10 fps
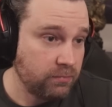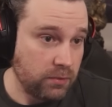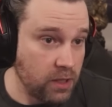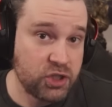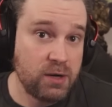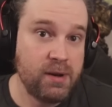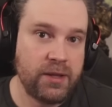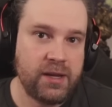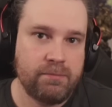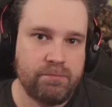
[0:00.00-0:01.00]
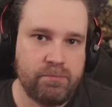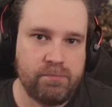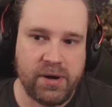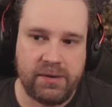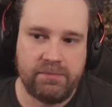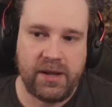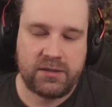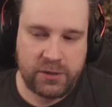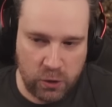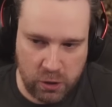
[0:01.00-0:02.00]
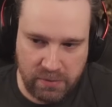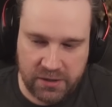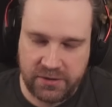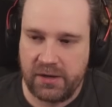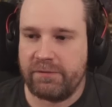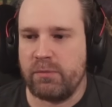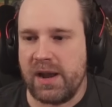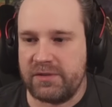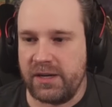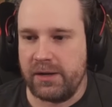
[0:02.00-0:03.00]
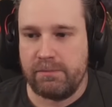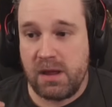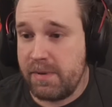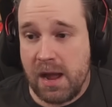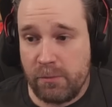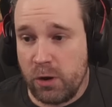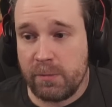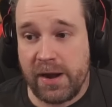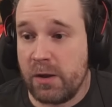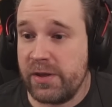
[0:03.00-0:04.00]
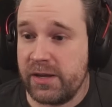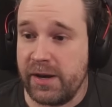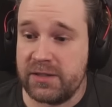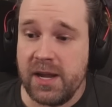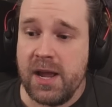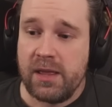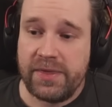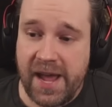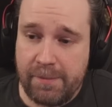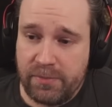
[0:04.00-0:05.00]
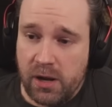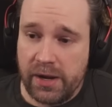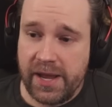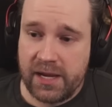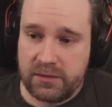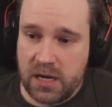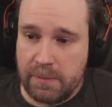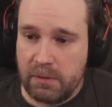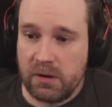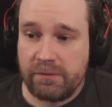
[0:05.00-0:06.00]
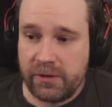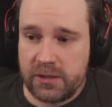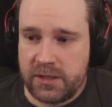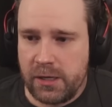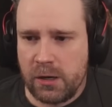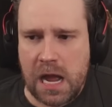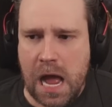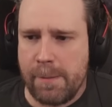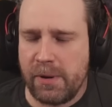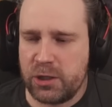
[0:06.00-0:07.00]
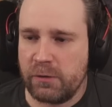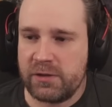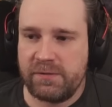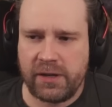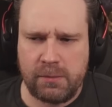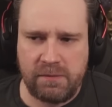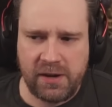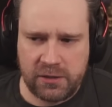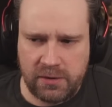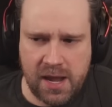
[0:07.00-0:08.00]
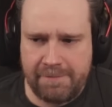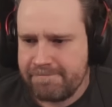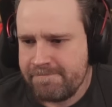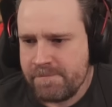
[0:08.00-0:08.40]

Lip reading: Legitimately. But it's still a little busted from what I've seen. Maybe I'm wrong, but I don't think it is. That bug has not been referenced here. I'm not sure if it's going to be fixed or not.